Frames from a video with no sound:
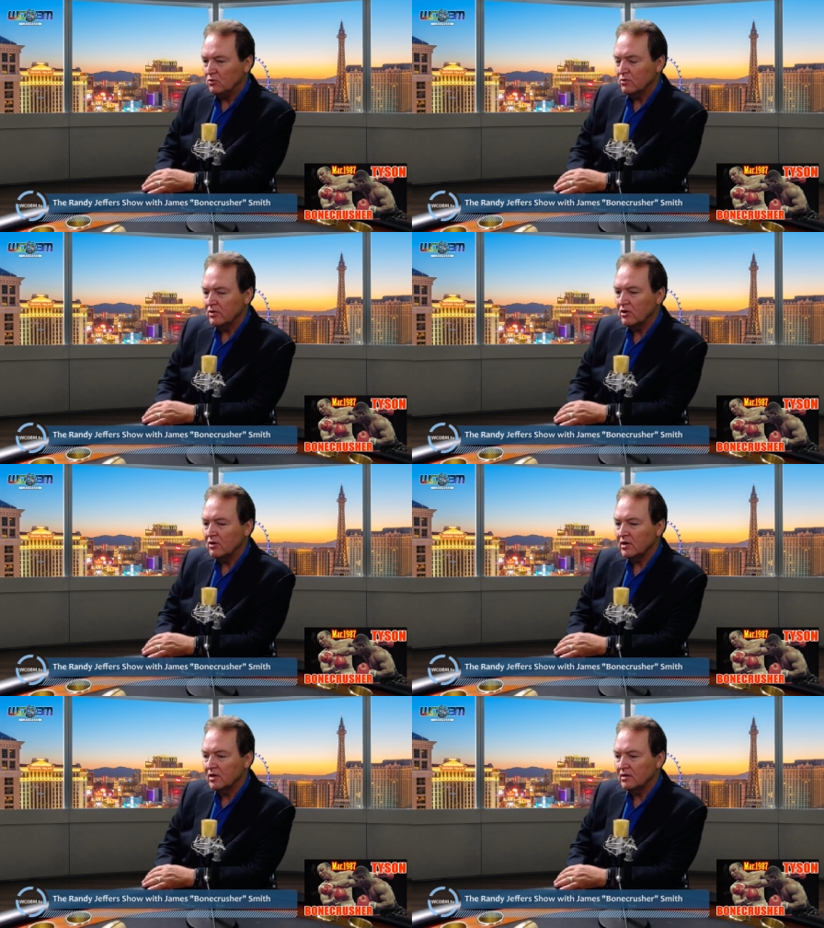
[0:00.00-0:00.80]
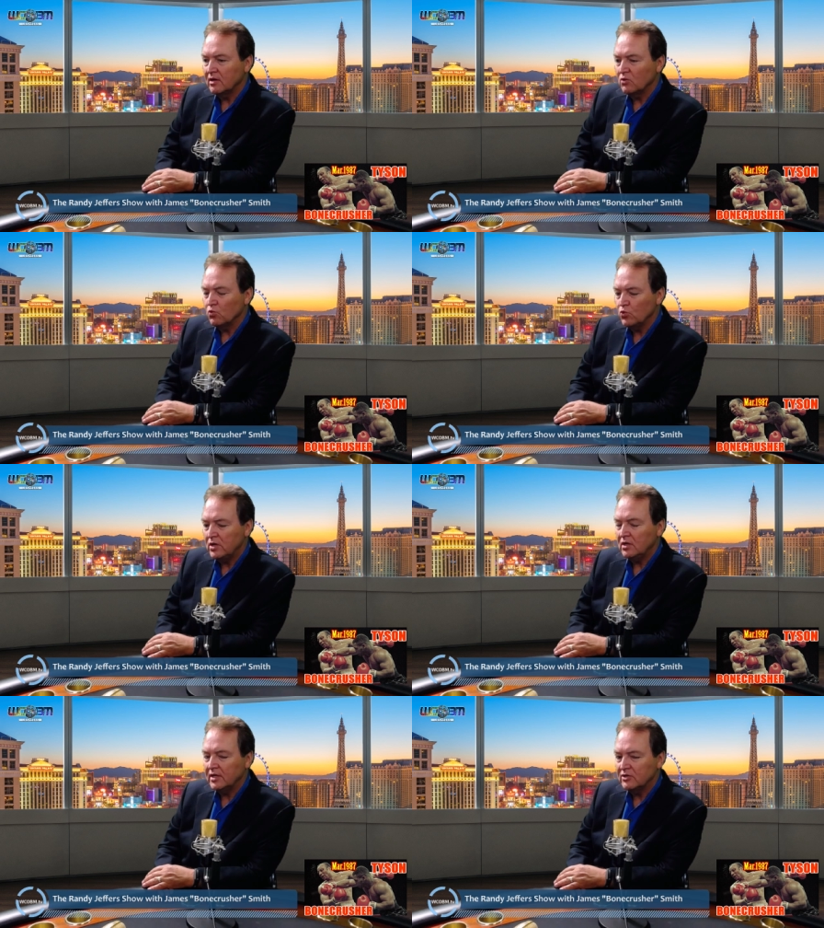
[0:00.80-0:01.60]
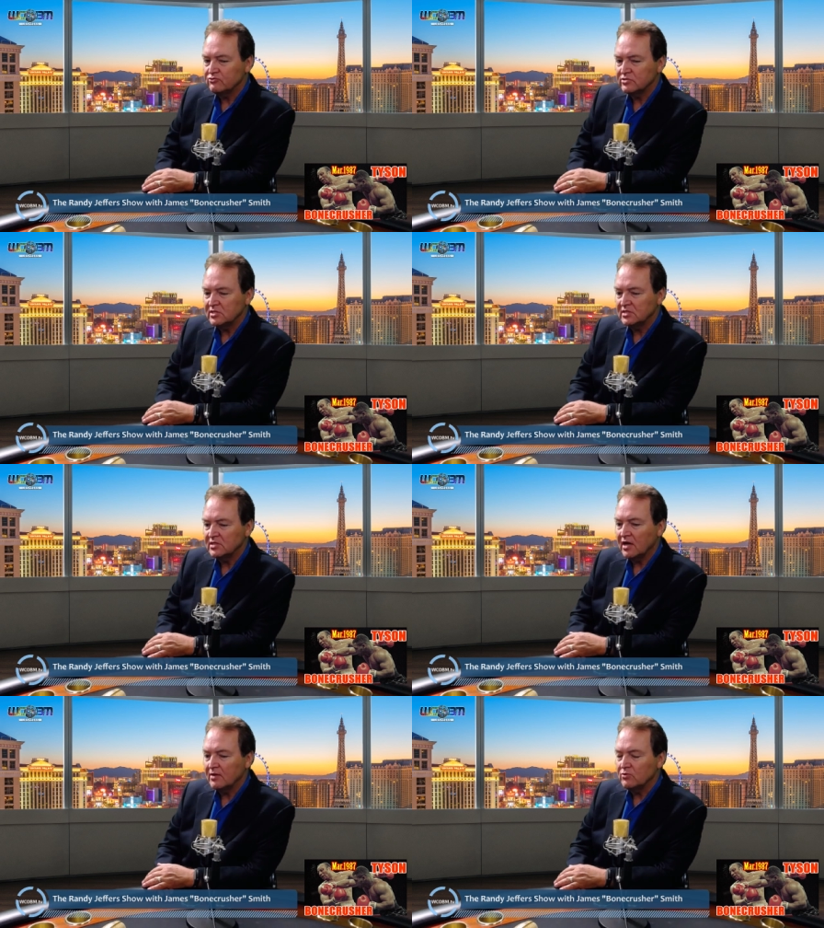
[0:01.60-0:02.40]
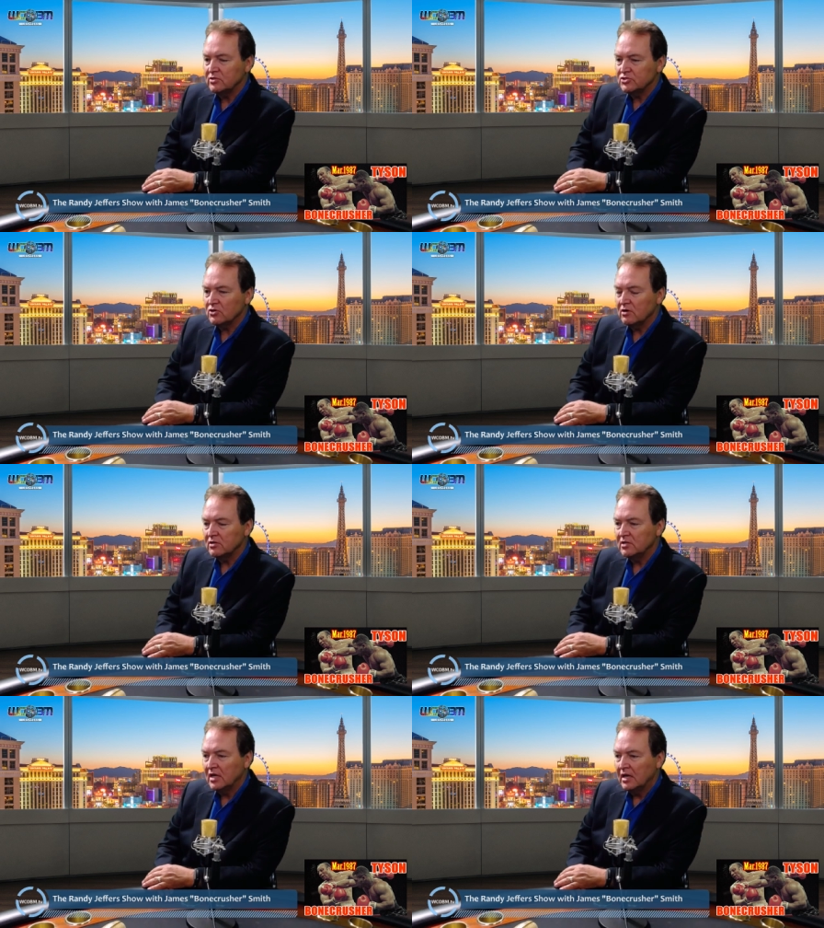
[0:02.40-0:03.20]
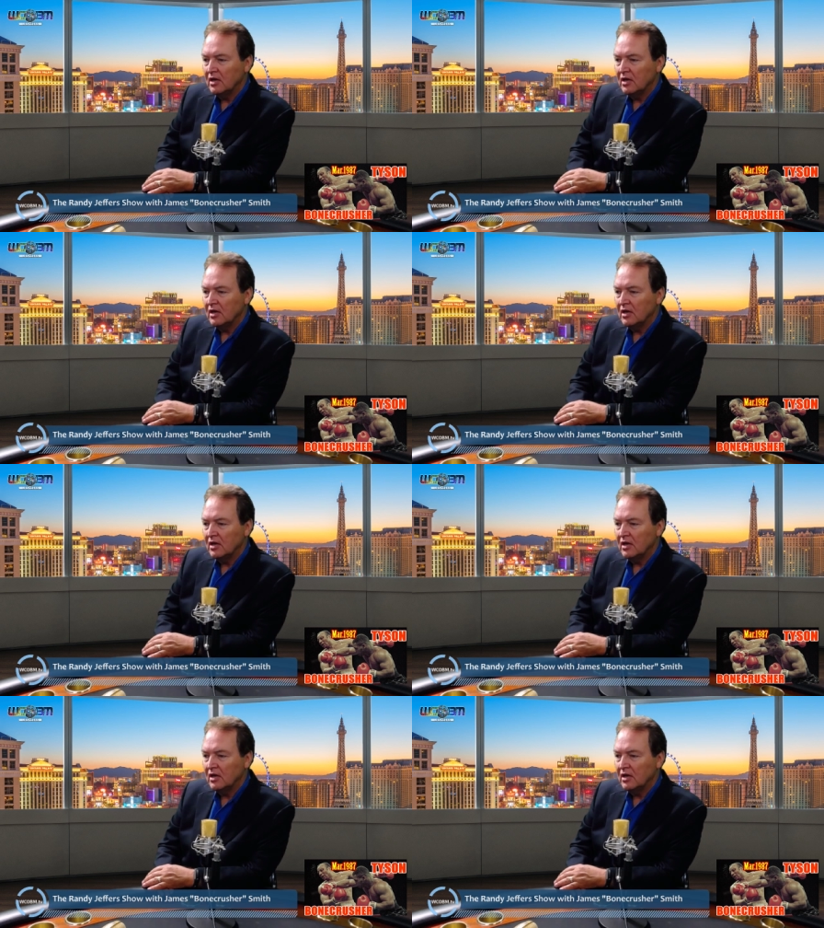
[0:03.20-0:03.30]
were there at a really interesting time when you started.